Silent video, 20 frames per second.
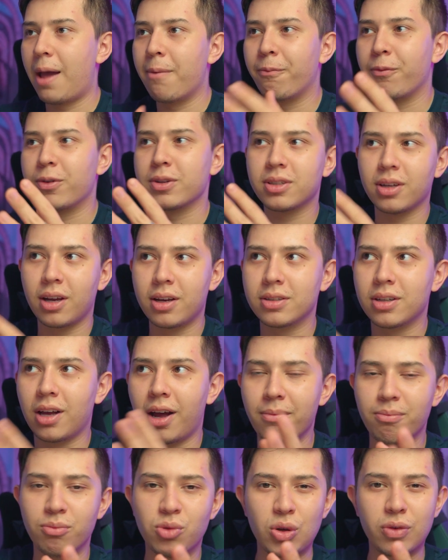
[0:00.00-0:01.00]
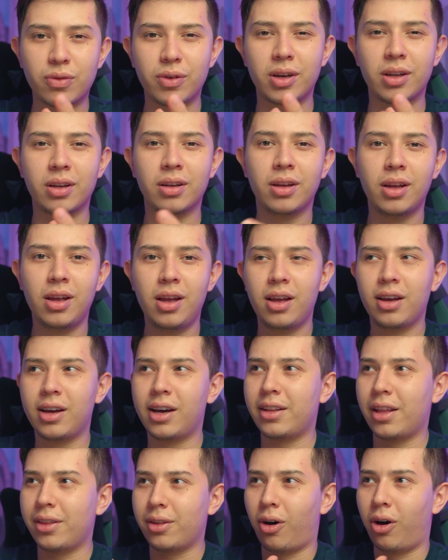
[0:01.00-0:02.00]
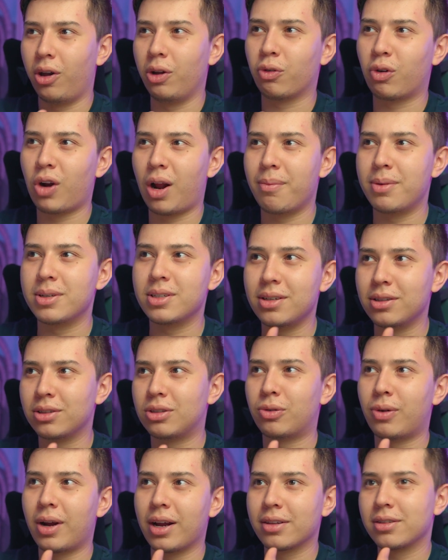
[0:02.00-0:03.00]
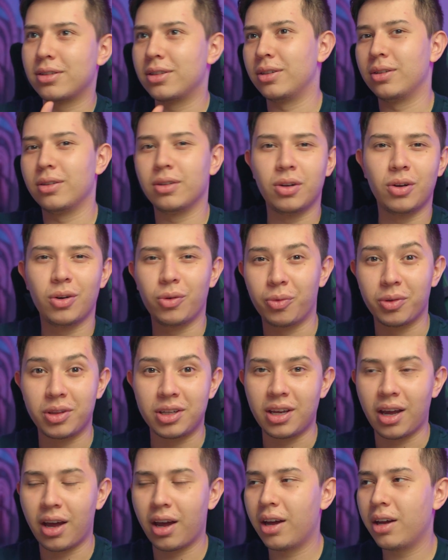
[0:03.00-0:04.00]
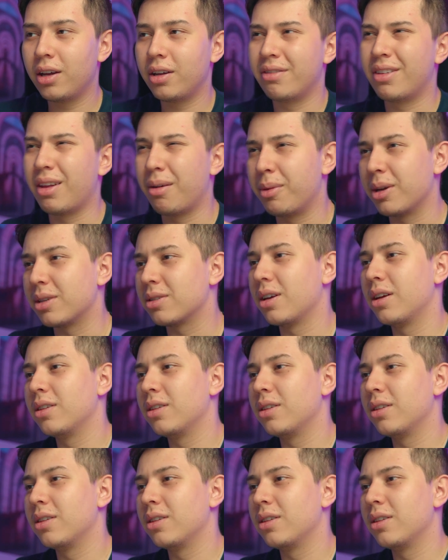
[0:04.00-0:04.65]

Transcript: emphasize that I'm moving and that the hologram is interacting with the air, if that makes